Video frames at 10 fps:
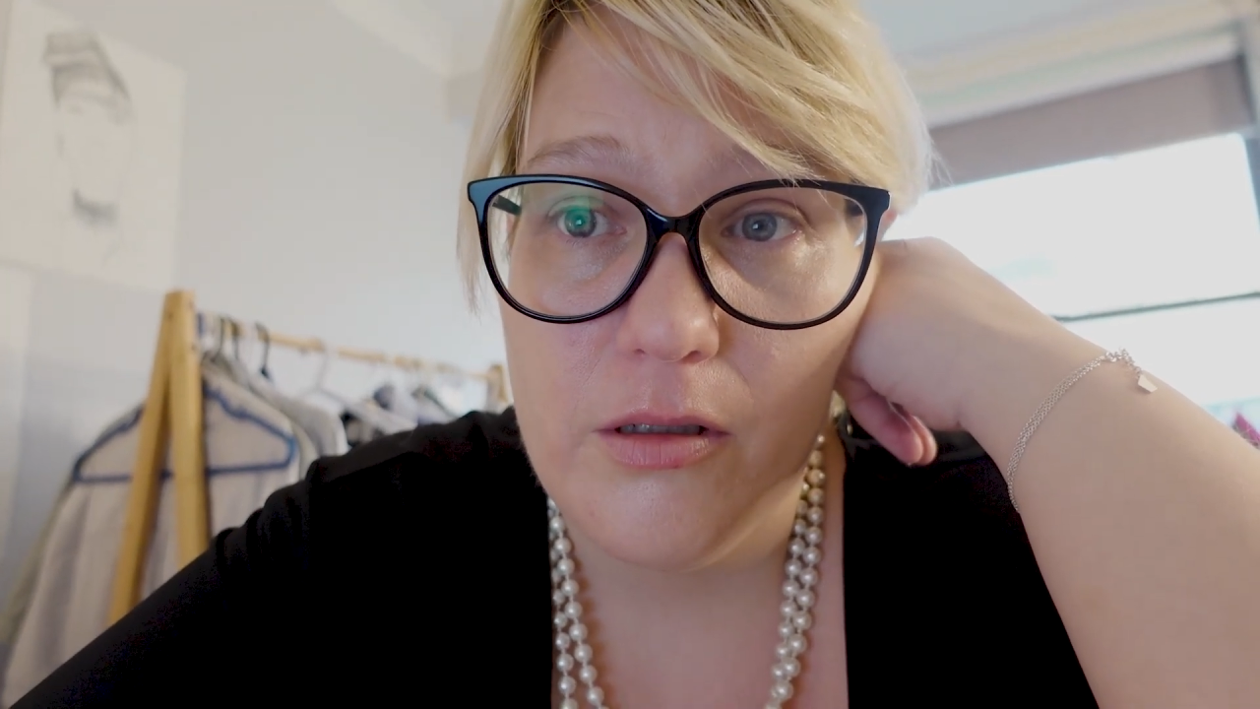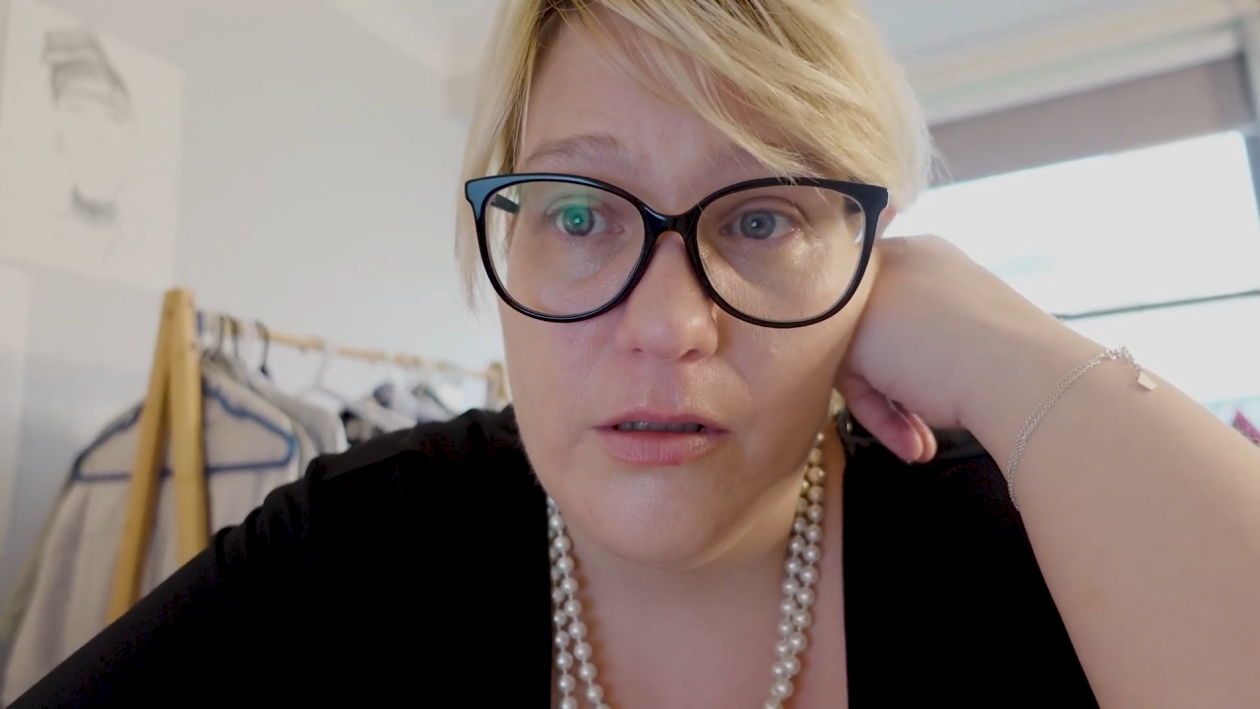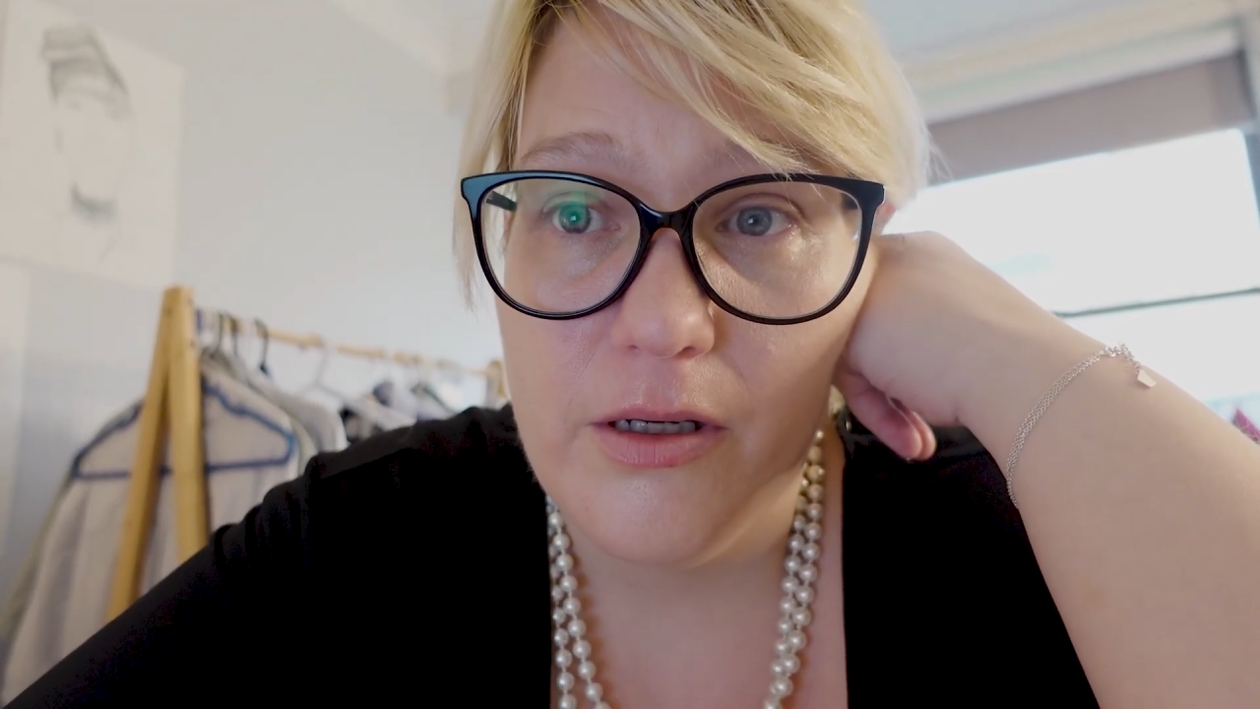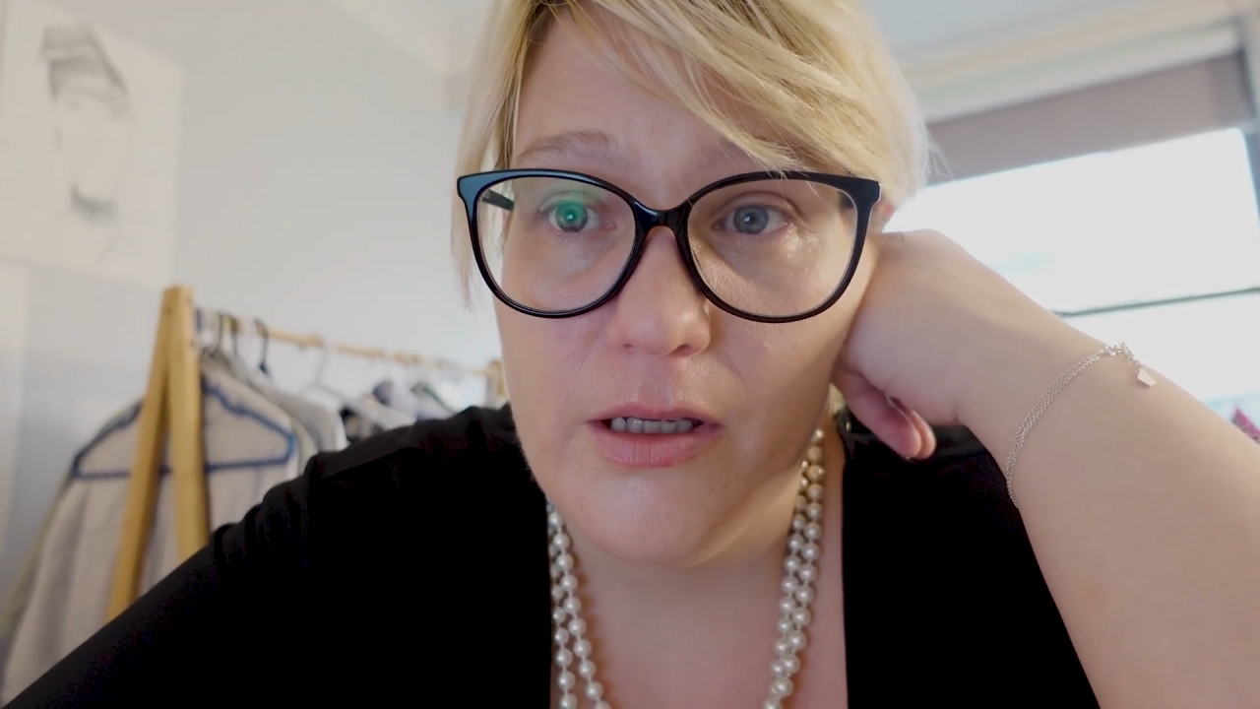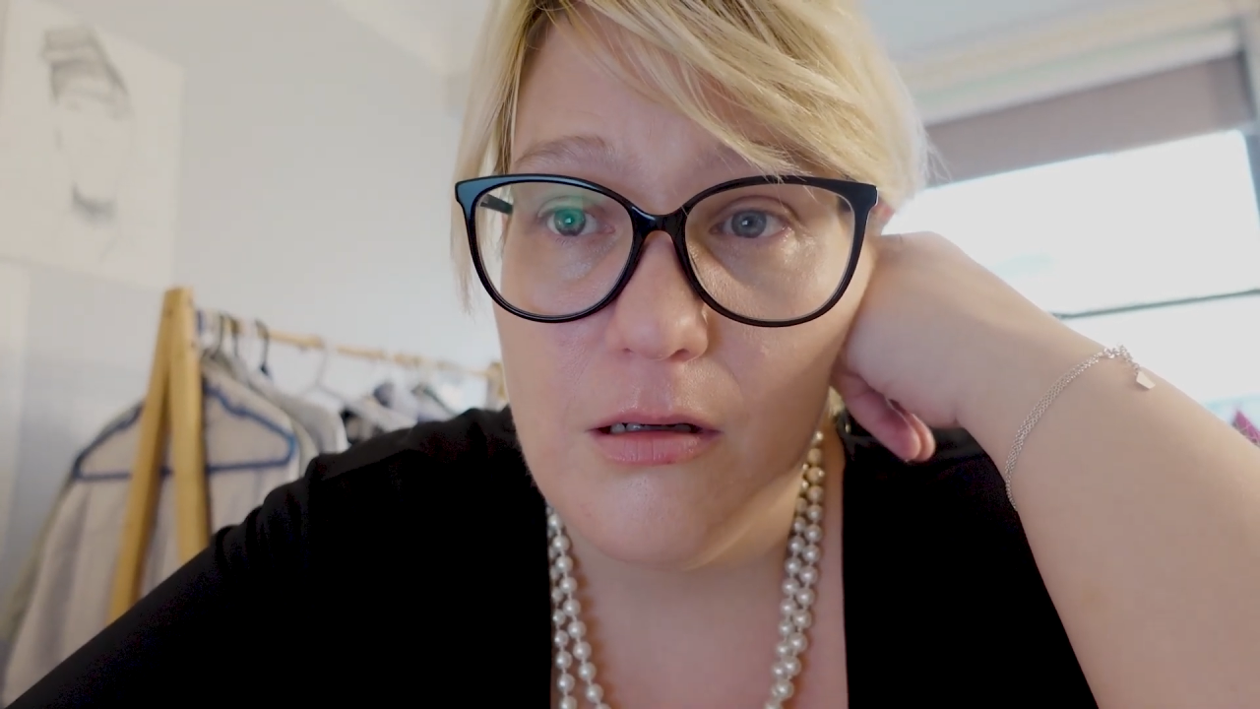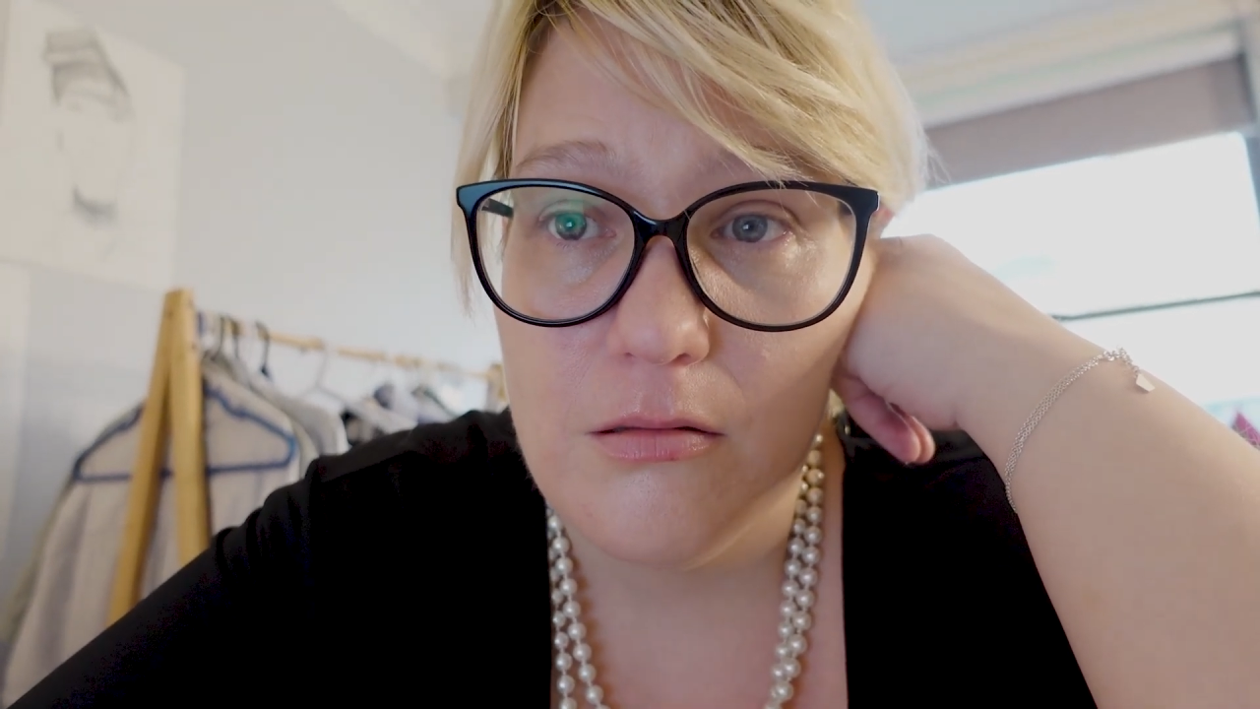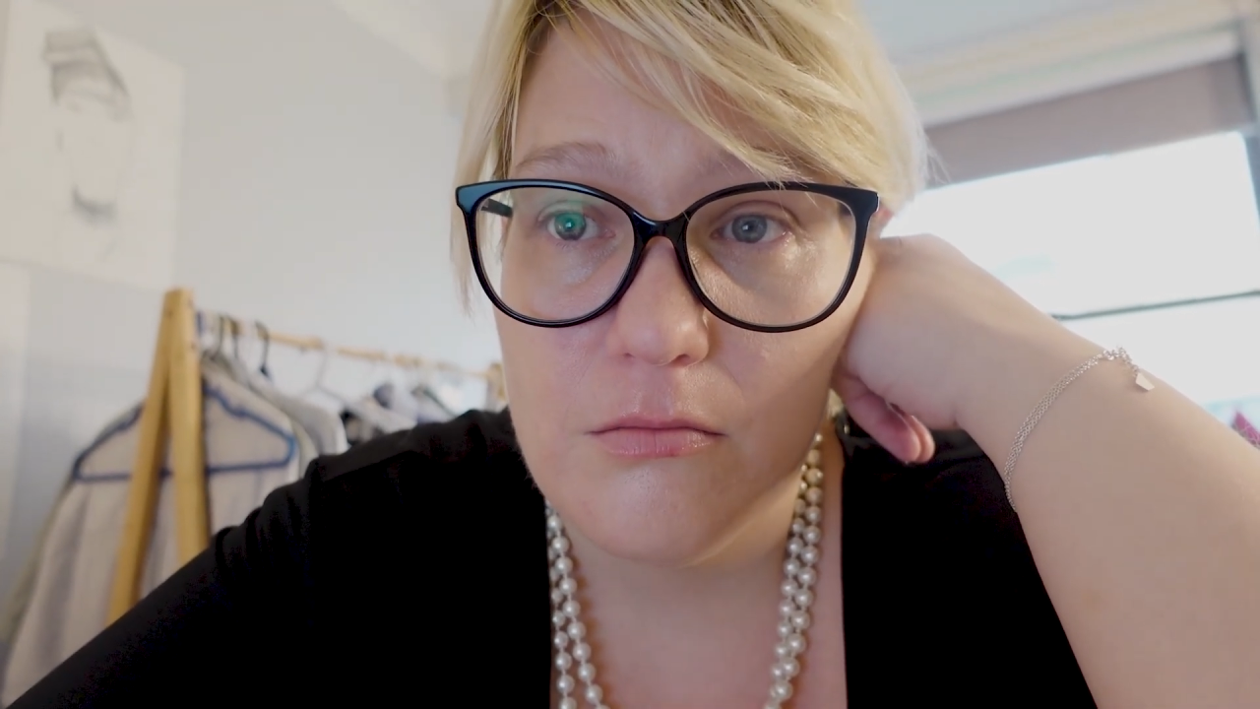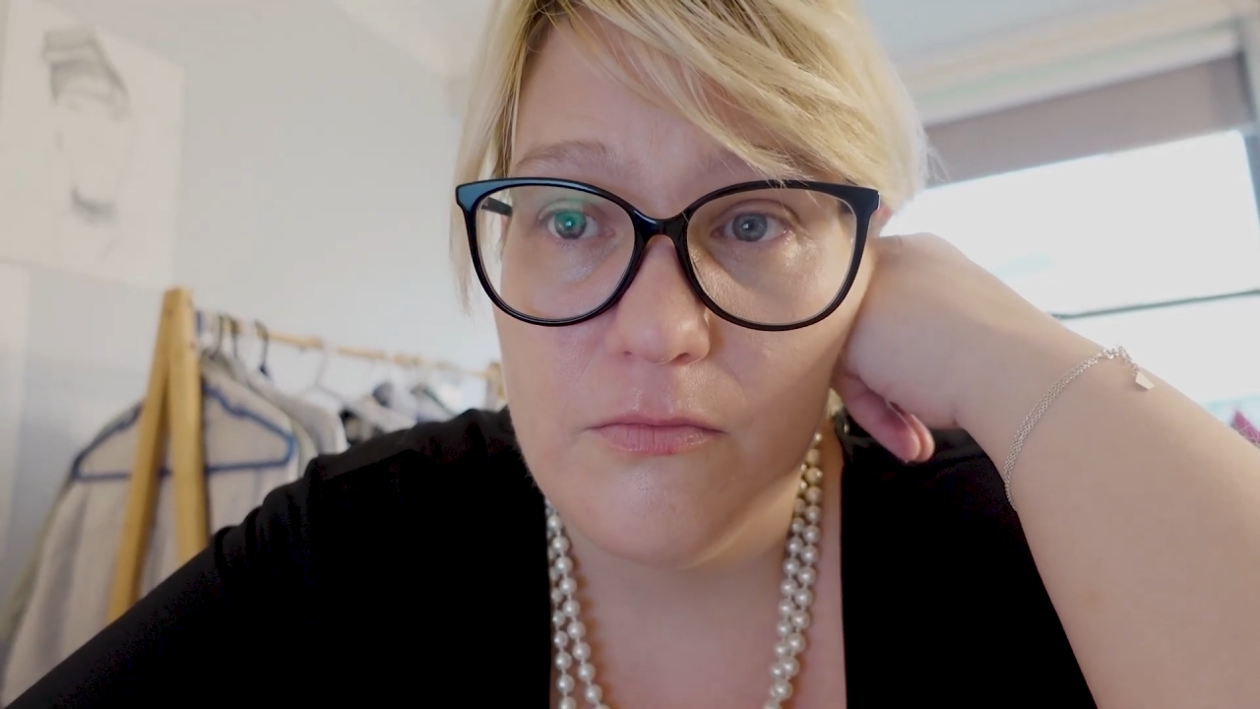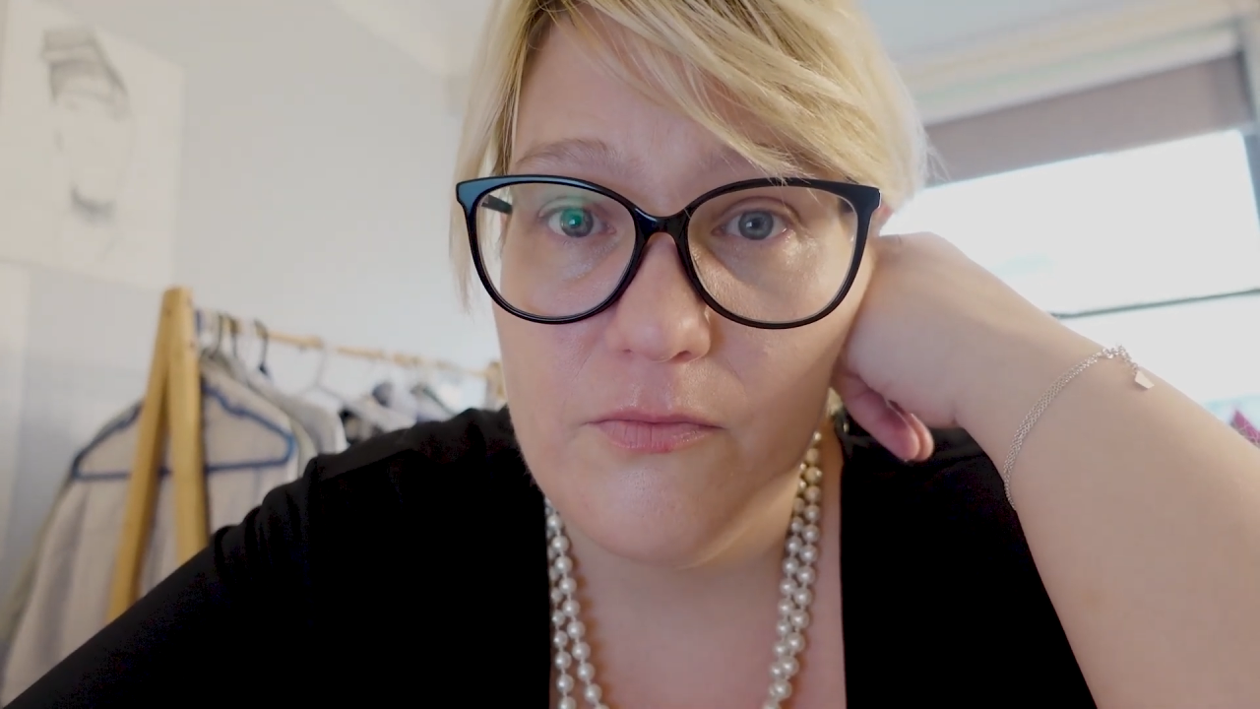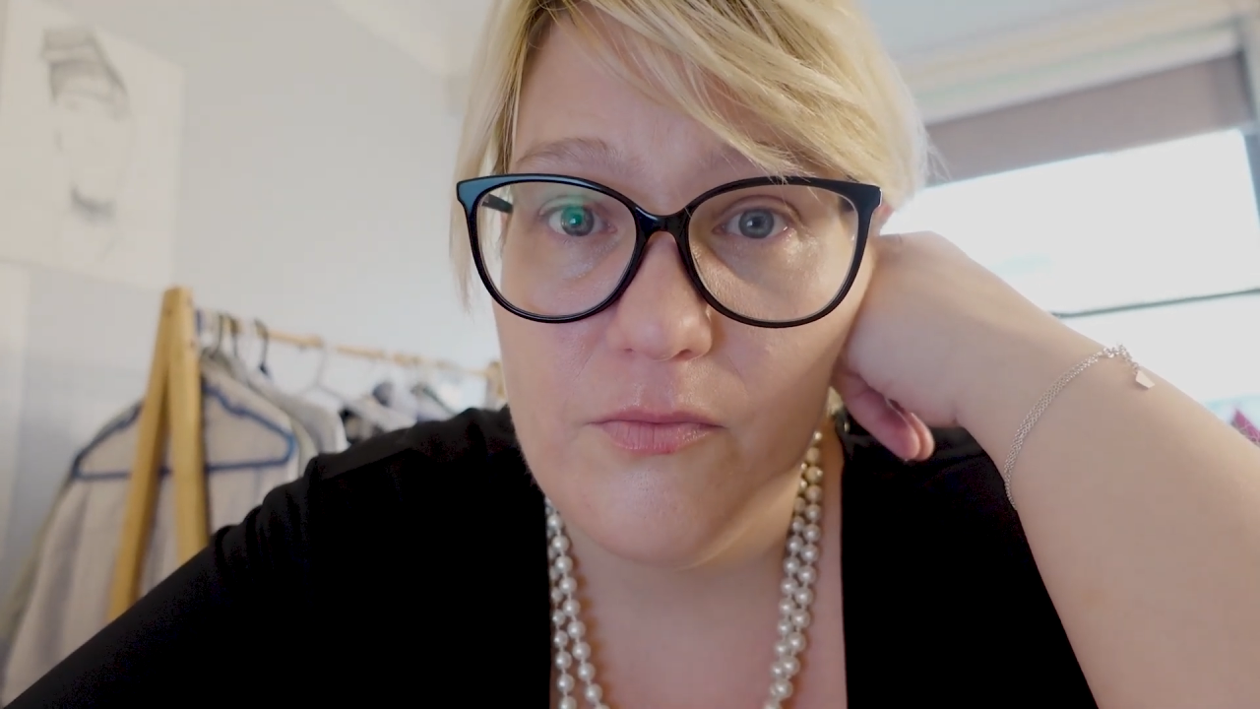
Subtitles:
I dye yarn